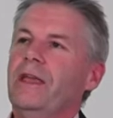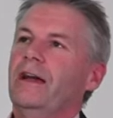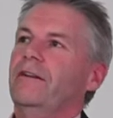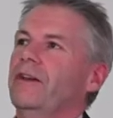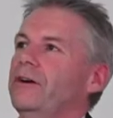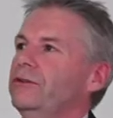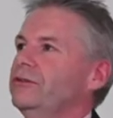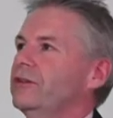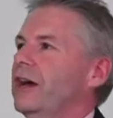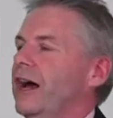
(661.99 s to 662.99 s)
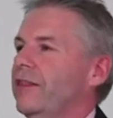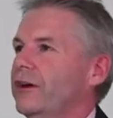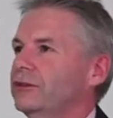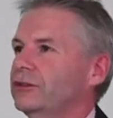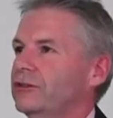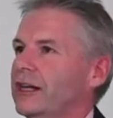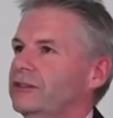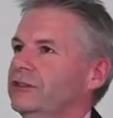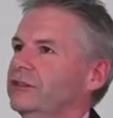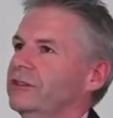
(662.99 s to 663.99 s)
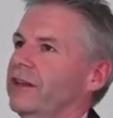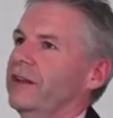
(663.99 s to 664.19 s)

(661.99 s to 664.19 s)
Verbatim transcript: now are those, are those structures, are